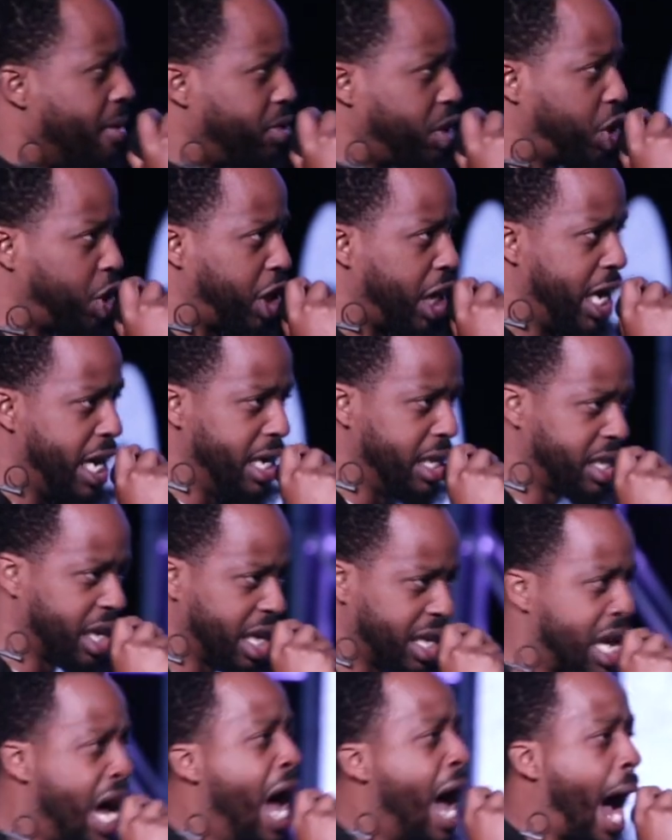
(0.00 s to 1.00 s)
of
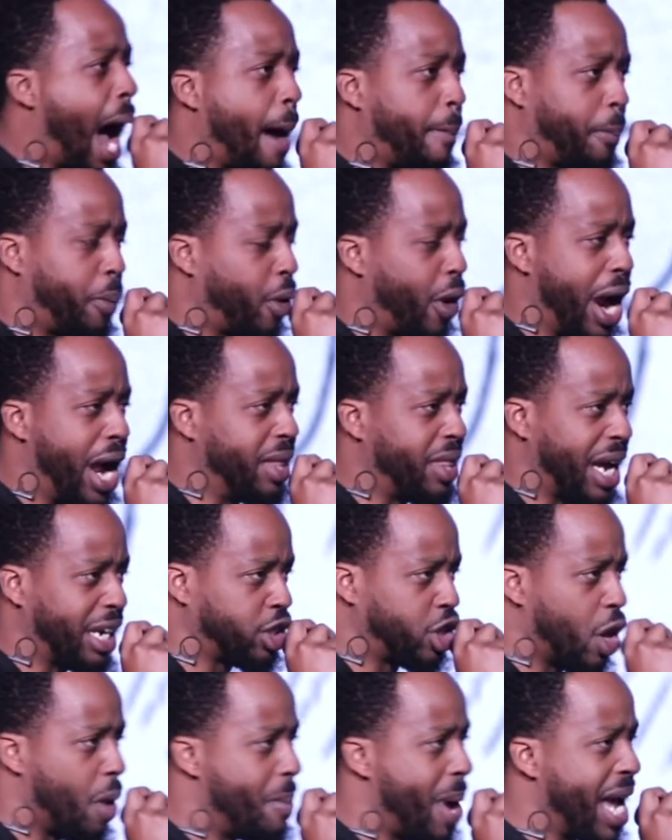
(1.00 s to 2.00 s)
Jesus. I pray
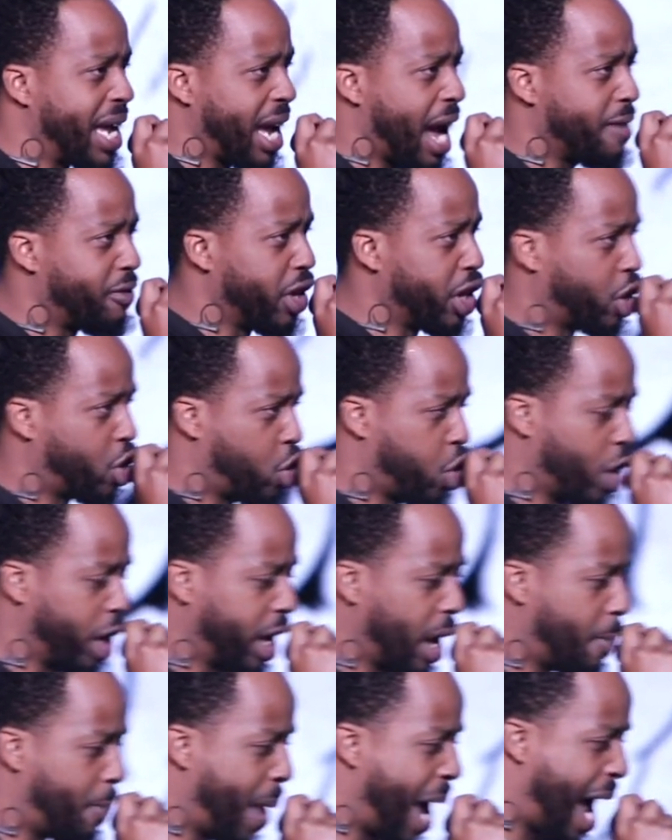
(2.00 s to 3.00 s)
that you'll make every
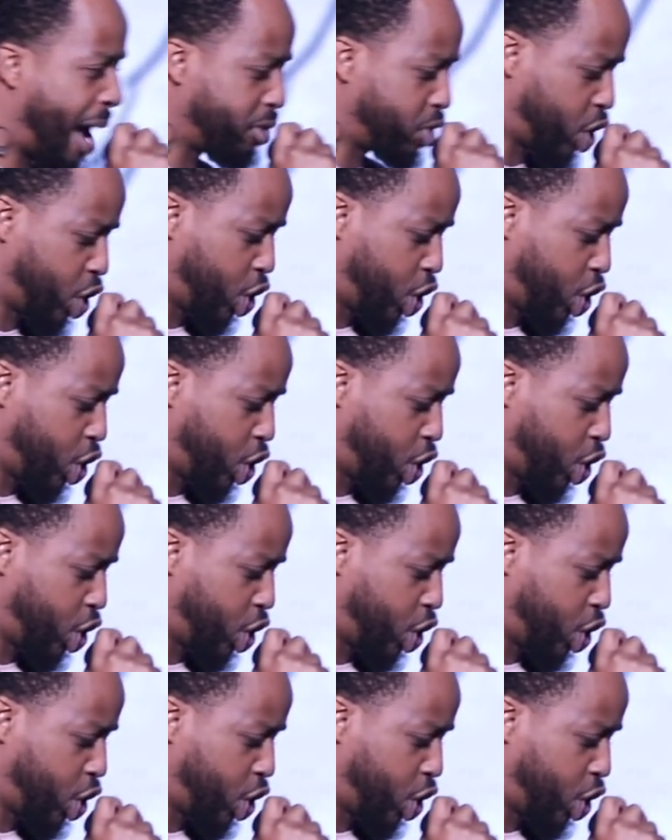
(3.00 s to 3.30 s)
crooked path